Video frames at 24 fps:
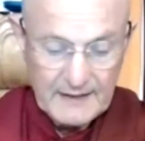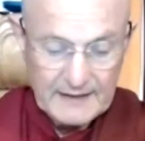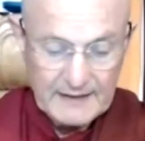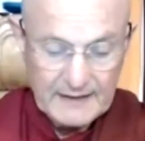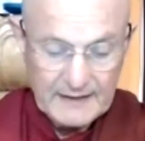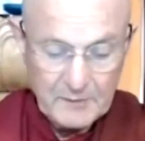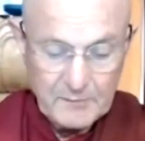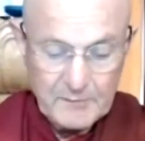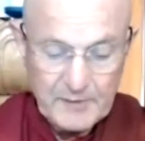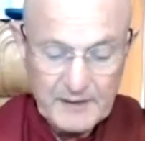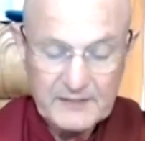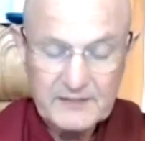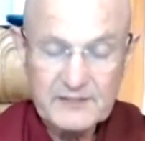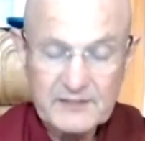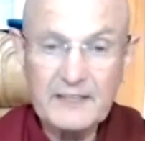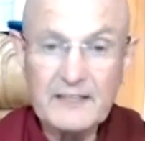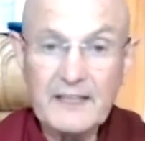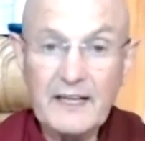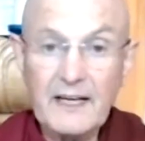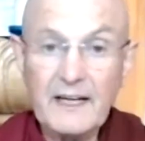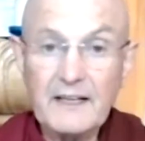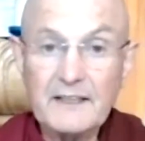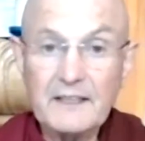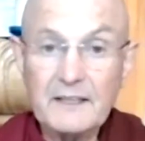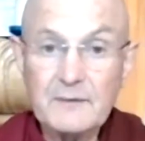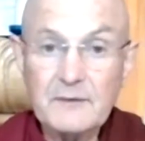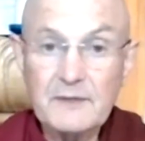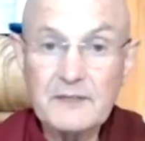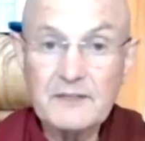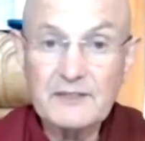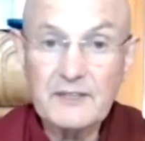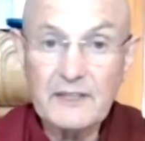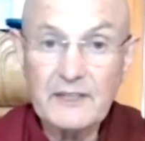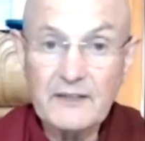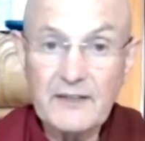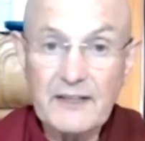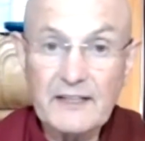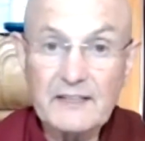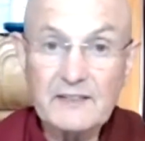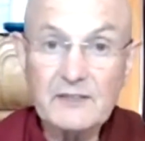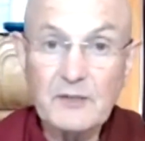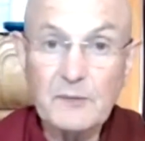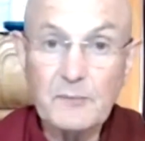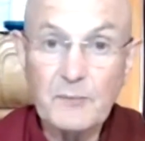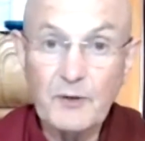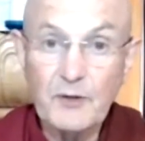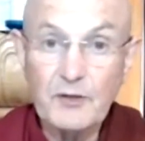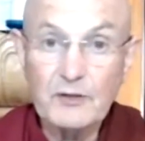King Pastanadi was a great
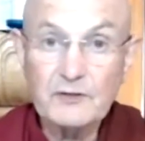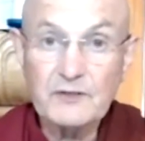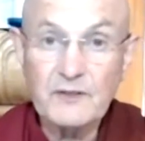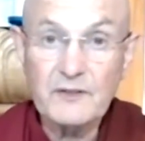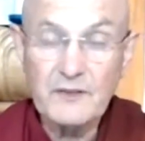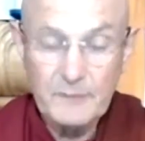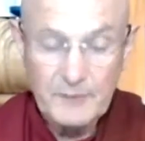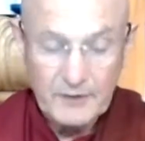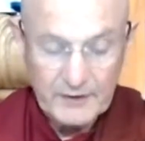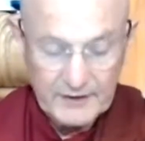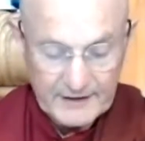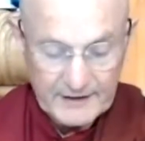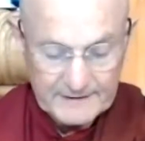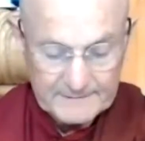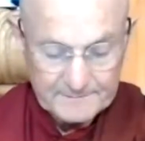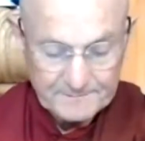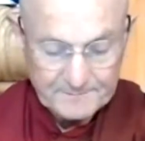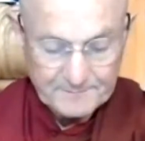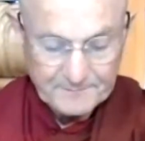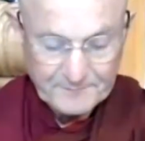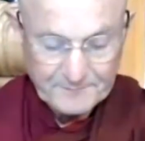supporter of the Buddha.